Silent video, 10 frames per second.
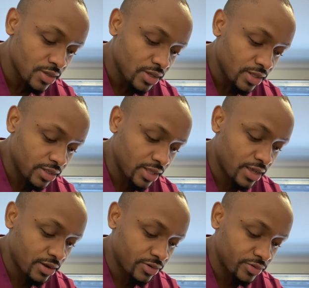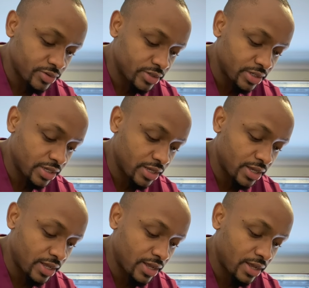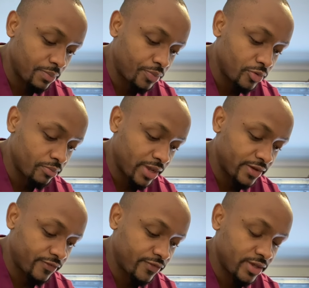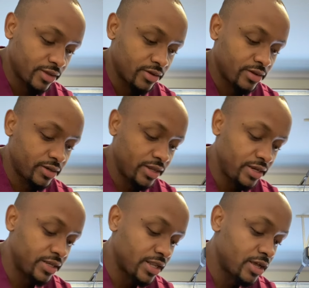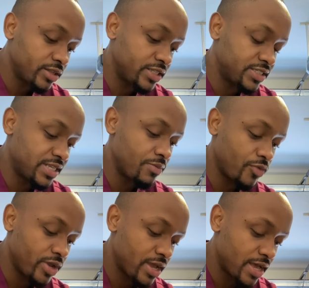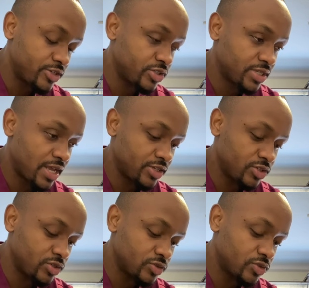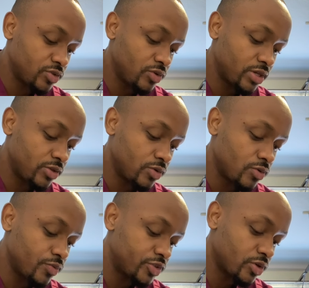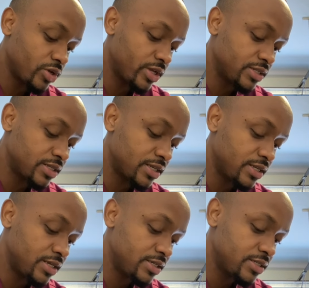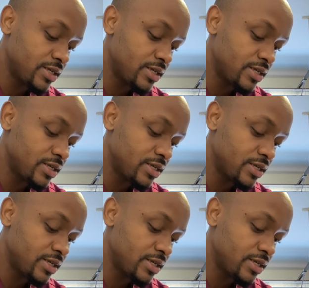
Now I put my finger on it. Now the same way I just asked you not to do, can you go with your hands like this?